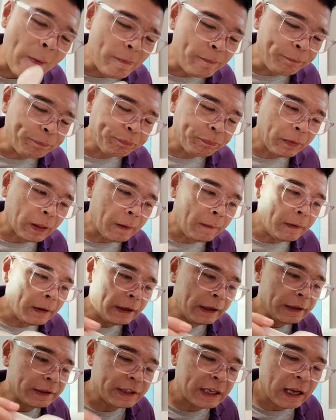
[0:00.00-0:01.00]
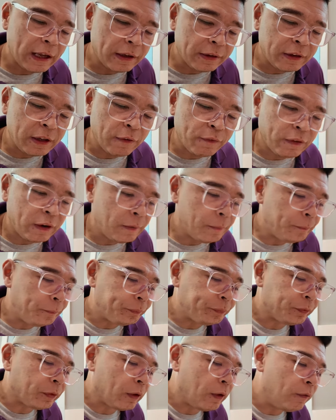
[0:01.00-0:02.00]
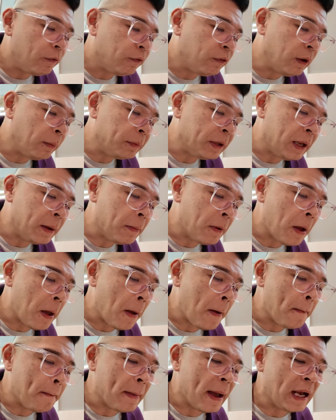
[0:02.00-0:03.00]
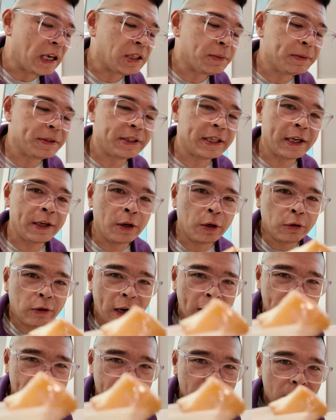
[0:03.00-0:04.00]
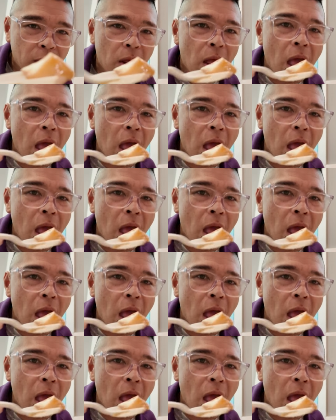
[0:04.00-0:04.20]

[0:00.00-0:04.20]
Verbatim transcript: Wait, is that different from the mashed potato gravy?